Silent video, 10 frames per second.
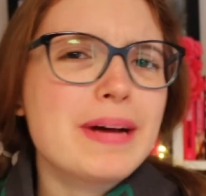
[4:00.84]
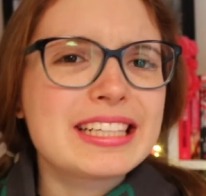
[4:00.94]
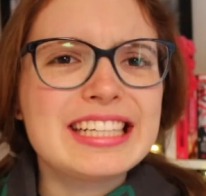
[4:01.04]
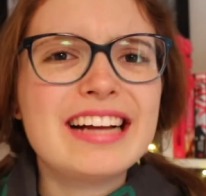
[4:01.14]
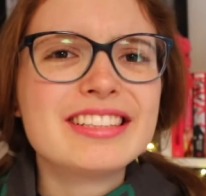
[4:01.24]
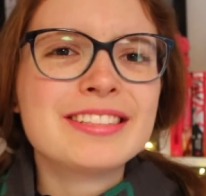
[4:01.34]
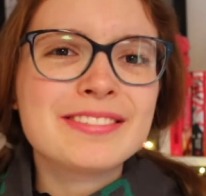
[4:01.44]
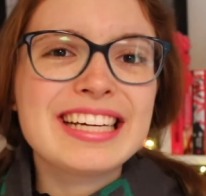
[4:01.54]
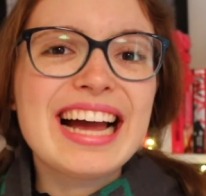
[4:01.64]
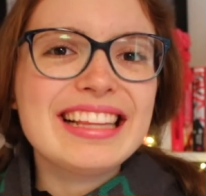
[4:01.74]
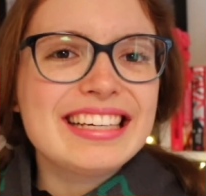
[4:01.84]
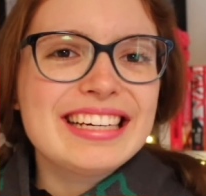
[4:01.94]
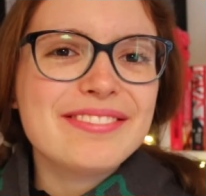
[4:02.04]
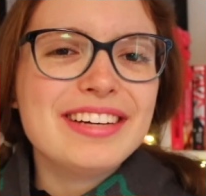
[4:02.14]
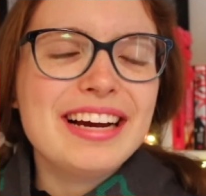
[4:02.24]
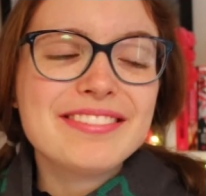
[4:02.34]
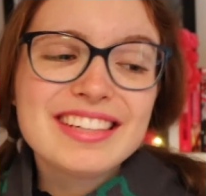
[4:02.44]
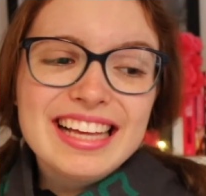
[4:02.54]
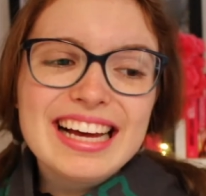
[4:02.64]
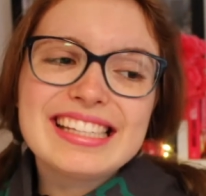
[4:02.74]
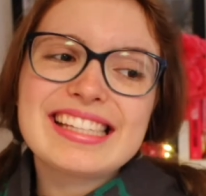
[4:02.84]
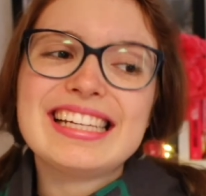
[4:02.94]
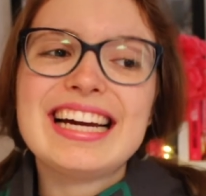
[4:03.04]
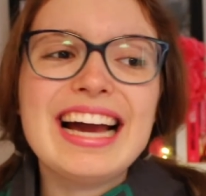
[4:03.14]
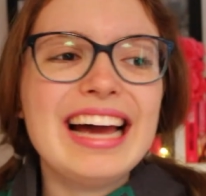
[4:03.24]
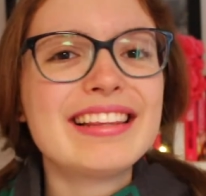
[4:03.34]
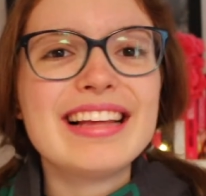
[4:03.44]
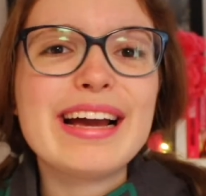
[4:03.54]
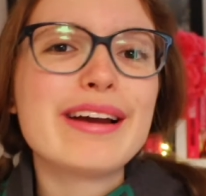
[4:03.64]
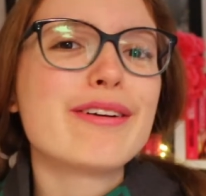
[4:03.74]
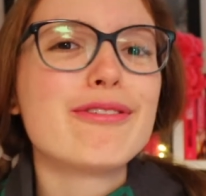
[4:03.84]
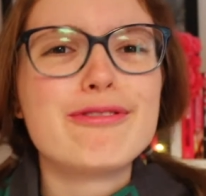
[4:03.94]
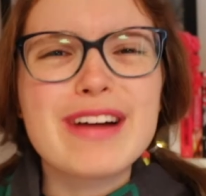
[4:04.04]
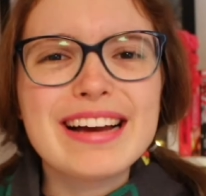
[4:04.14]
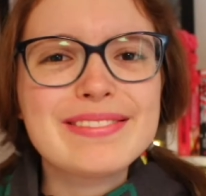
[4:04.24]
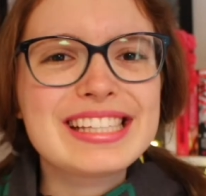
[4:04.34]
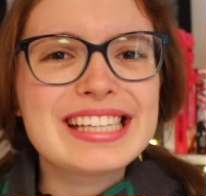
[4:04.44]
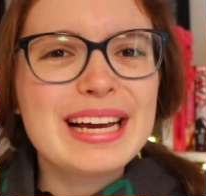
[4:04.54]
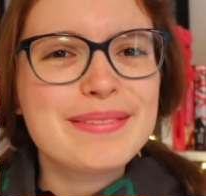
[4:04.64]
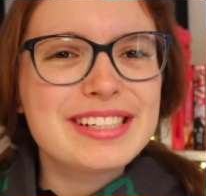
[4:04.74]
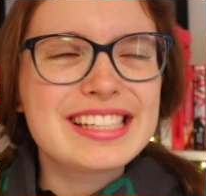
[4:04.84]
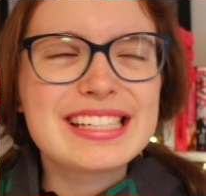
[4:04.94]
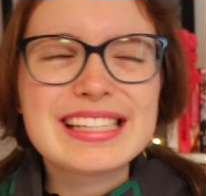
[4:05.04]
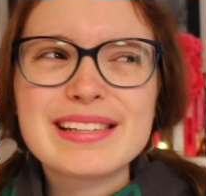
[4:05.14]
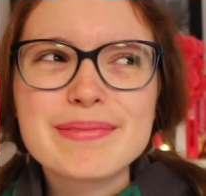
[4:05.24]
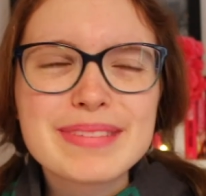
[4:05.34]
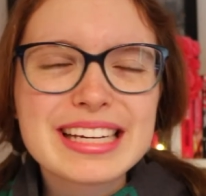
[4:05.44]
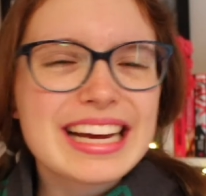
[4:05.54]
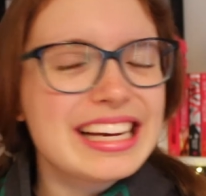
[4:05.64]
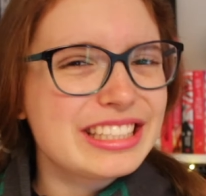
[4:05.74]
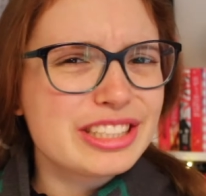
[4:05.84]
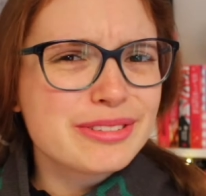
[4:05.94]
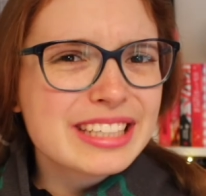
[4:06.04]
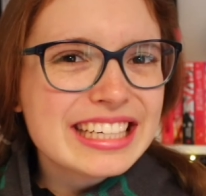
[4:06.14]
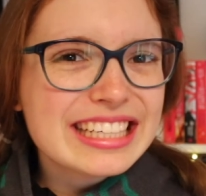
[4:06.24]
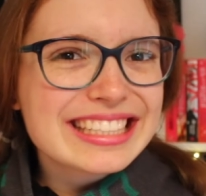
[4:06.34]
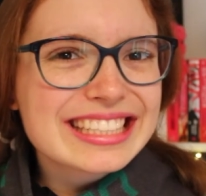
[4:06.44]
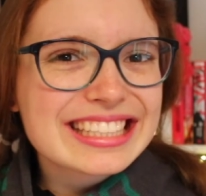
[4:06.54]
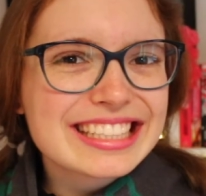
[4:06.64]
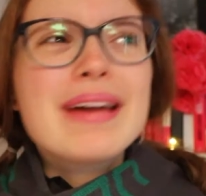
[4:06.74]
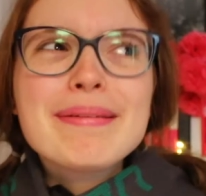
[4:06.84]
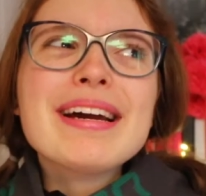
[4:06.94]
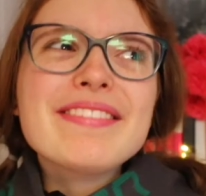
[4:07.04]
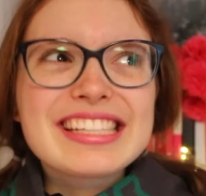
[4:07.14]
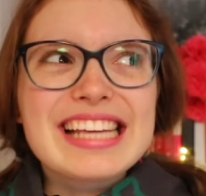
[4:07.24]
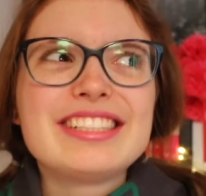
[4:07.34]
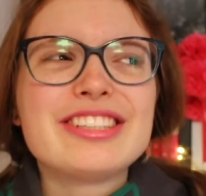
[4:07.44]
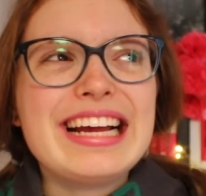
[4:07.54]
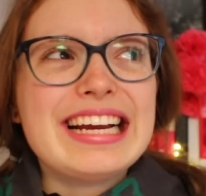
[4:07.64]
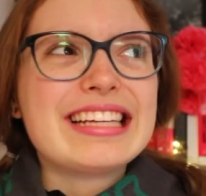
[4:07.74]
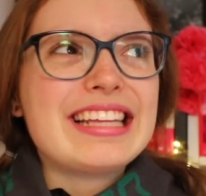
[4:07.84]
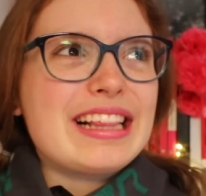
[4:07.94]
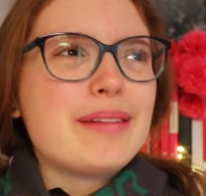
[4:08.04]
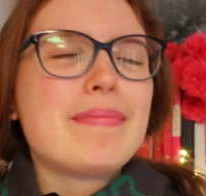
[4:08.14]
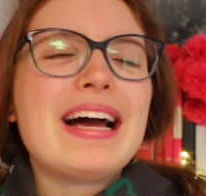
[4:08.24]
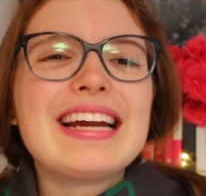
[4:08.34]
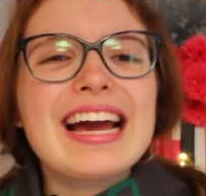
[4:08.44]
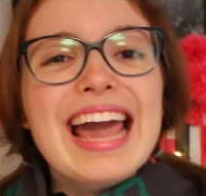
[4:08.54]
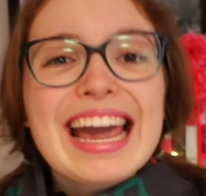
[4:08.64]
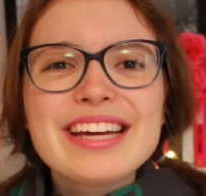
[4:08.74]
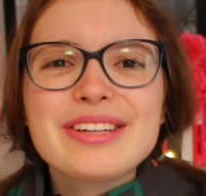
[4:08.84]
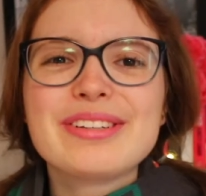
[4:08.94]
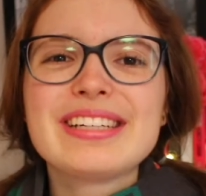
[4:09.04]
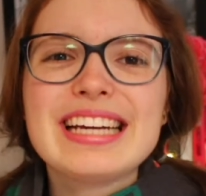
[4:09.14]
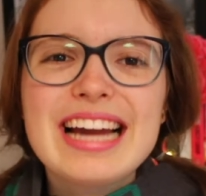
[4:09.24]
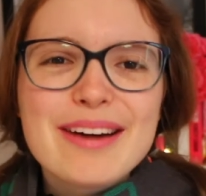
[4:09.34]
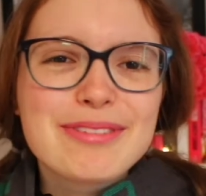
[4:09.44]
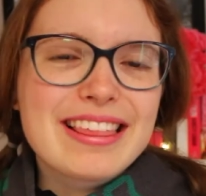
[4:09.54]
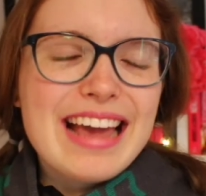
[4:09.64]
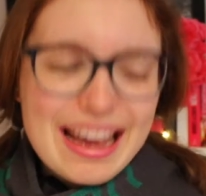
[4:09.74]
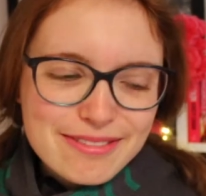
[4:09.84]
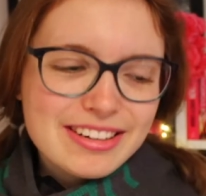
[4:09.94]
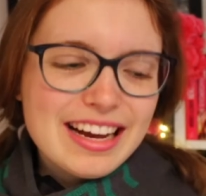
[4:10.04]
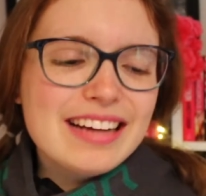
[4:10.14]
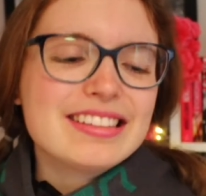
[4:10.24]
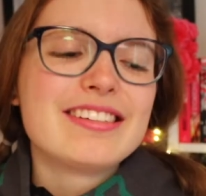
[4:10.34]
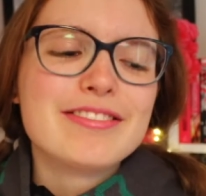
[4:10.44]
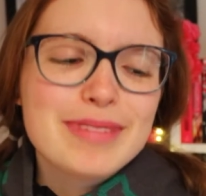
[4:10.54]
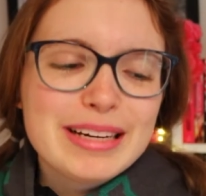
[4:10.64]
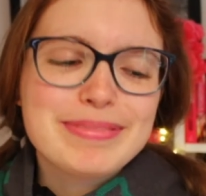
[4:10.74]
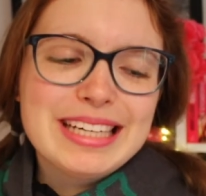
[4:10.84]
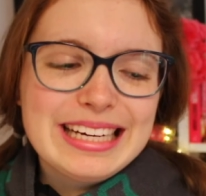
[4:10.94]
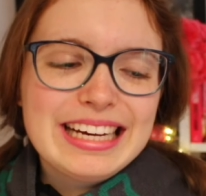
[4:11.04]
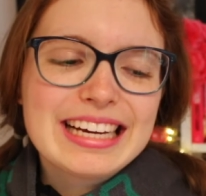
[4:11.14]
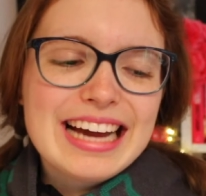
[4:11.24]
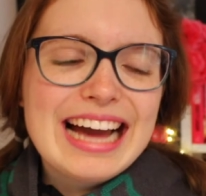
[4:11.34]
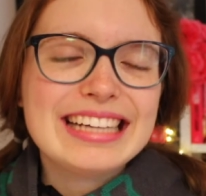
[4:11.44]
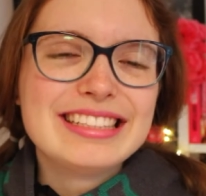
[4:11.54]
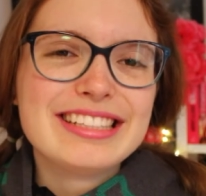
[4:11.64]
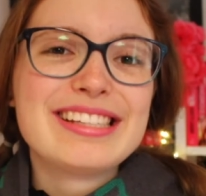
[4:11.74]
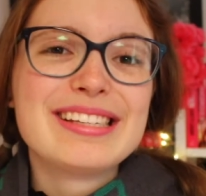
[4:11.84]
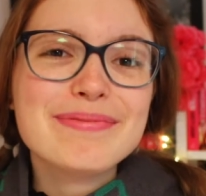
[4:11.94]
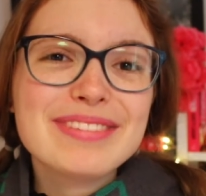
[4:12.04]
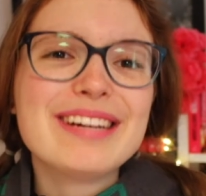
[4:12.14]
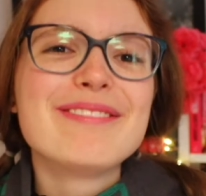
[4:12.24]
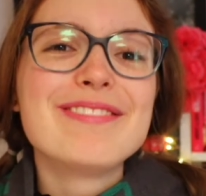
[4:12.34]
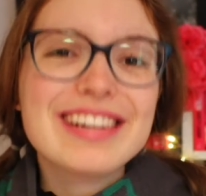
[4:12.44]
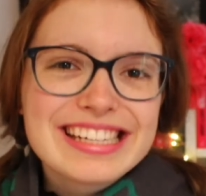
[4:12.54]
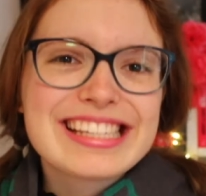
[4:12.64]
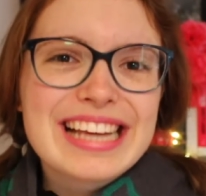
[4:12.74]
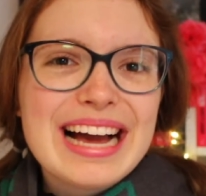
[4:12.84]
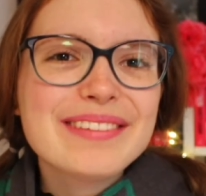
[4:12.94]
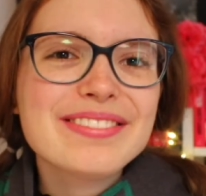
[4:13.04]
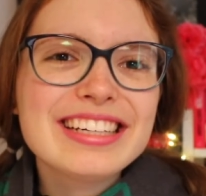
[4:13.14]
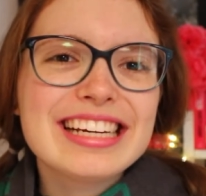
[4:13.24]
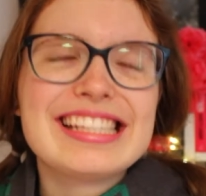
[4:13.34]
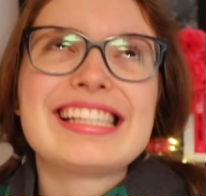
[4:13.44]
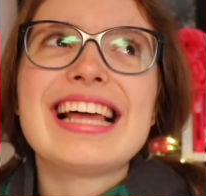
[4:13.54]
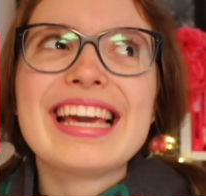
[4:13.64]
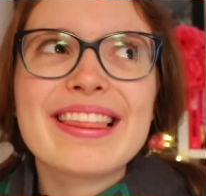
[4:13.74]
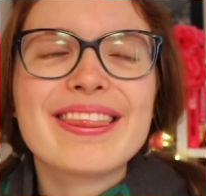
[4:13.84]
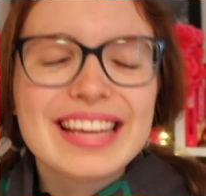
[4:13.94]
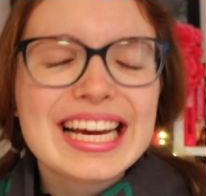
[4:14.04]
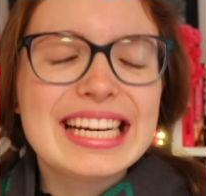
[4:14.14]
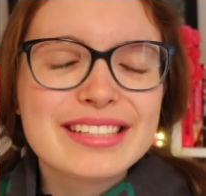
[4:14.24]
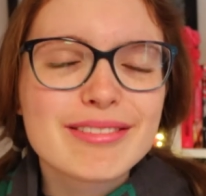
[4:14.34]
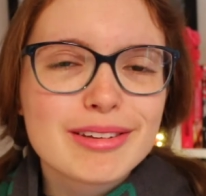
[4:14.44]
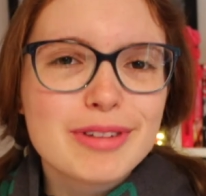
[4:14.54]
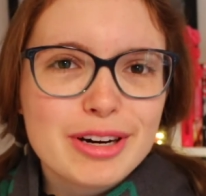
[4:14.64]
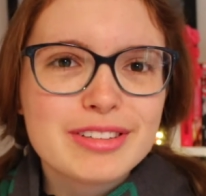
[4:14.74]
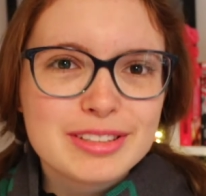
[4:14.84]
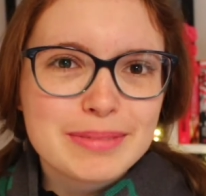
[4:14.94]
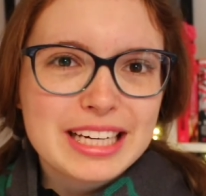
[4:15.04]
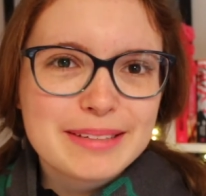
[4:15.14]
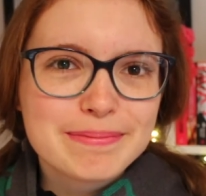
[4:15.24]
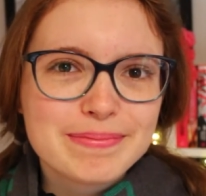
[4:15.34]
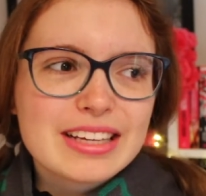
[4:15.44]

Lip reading: back down to reality when I realized that I had like 5 assignments to submit each week. Maybe I'm exaggerating a little, but I hate uni with every ounce of my being, and to submit 1 assignment is like the end of the world for me.